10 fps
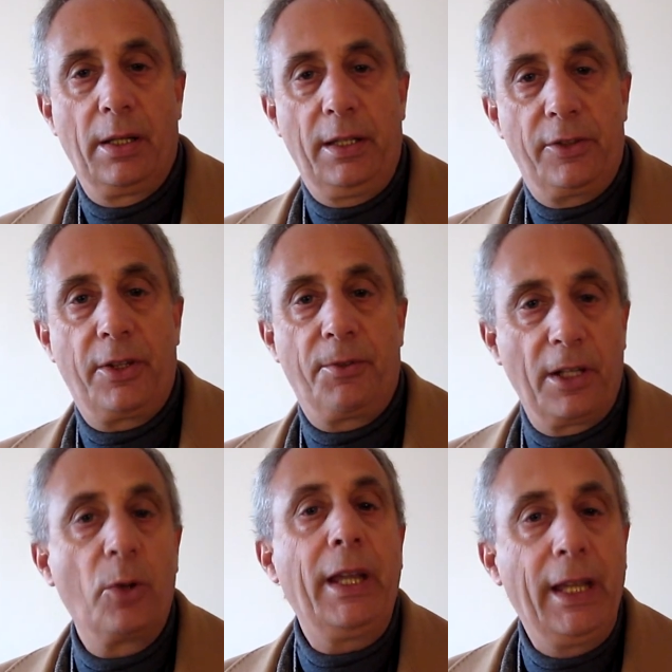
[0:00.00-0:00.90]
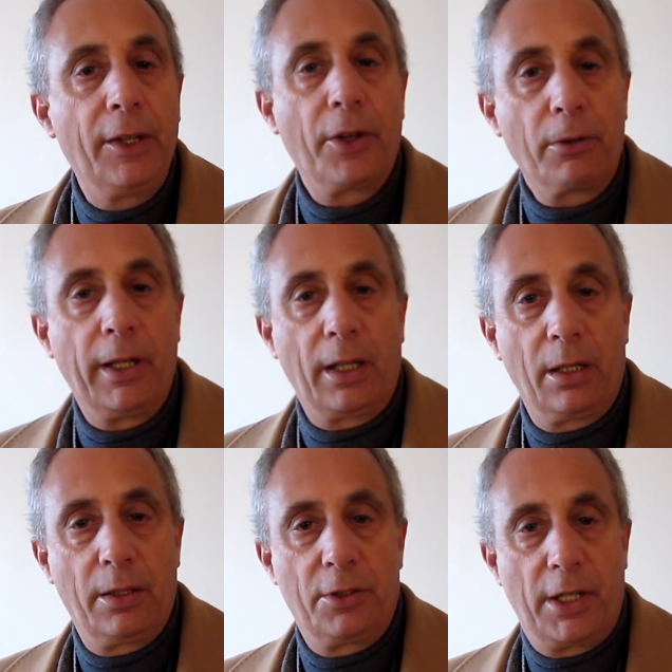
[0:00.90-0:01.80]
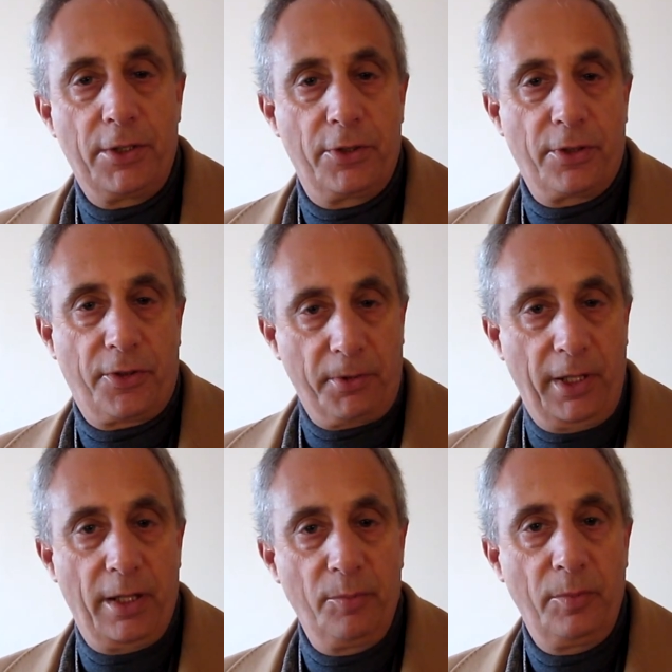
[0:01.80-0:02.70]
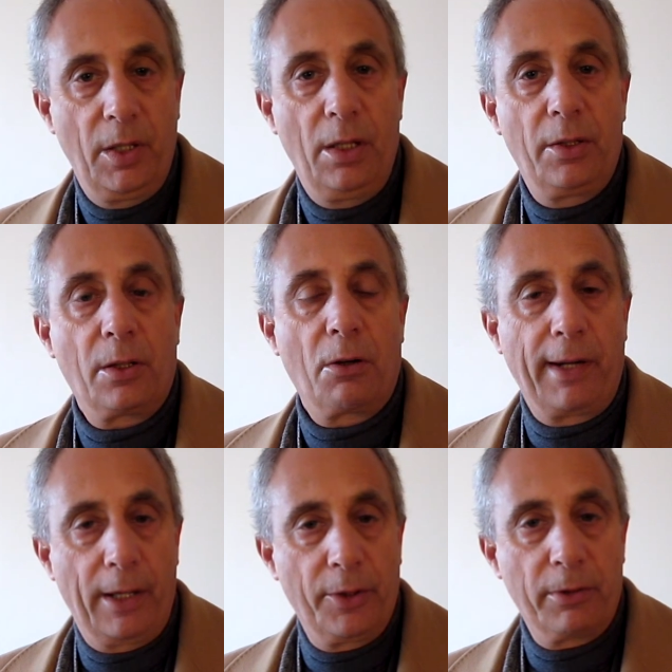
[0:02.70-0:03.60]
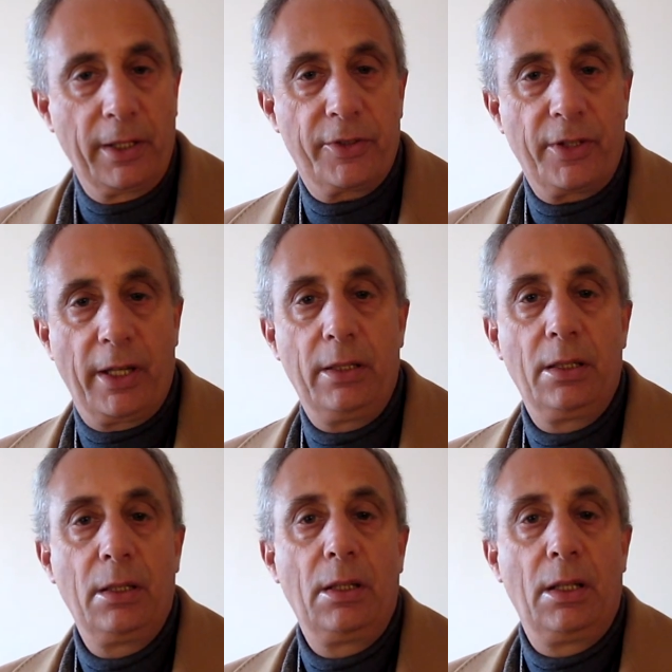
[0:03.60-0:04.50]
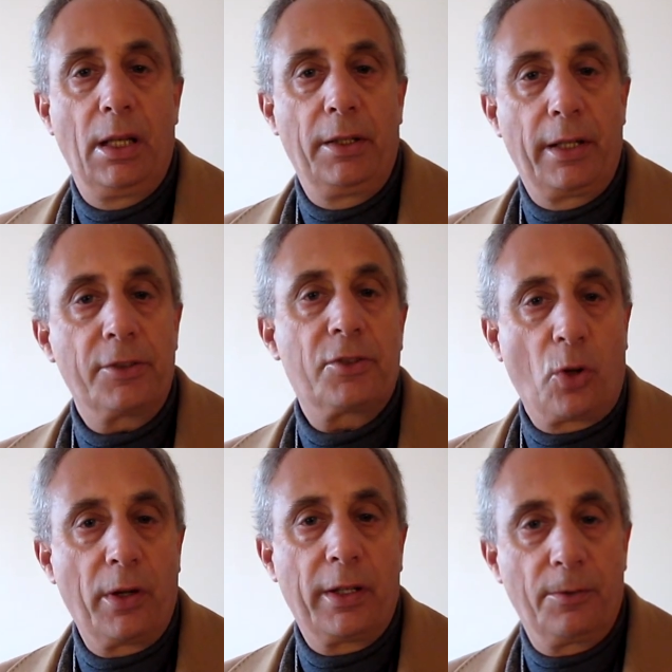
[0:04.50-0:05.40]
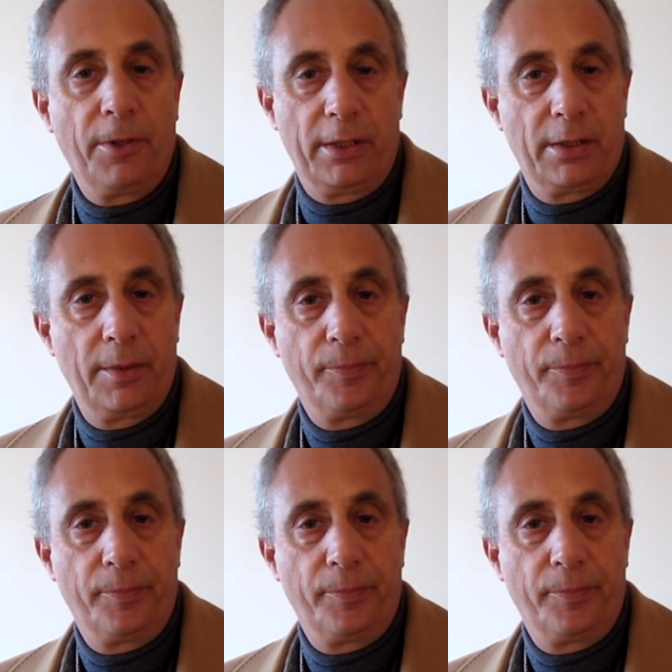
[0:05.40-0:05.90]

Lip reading: He's the fellow in the ring. The judges, there's three of them. They're around the ringside, and they're scoring the fight.